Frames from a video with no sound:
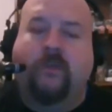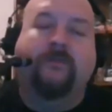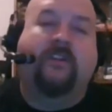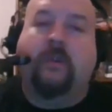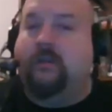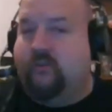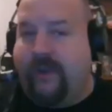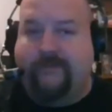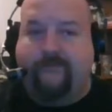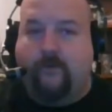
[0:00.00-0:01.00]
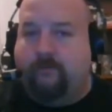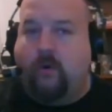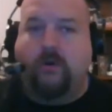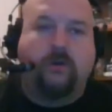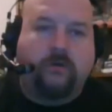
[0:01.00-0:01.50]
So I'm going to talk transfer
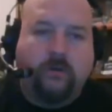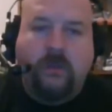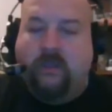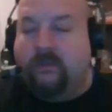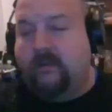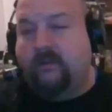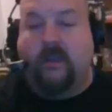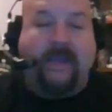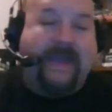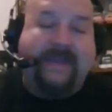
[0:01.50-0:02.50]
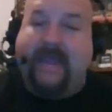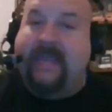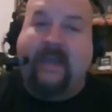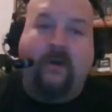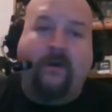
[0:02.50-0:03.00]
portal, going to talk
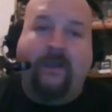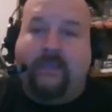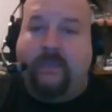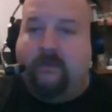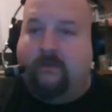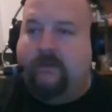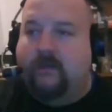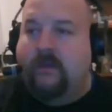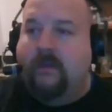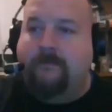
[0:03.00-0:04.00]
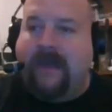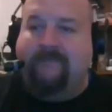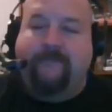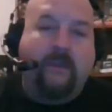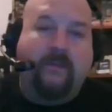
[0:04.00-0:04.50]
NIL, and give my
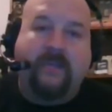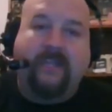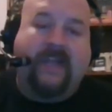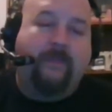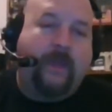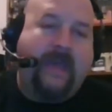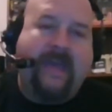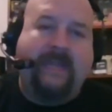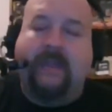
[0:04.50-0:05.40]
feelings on that,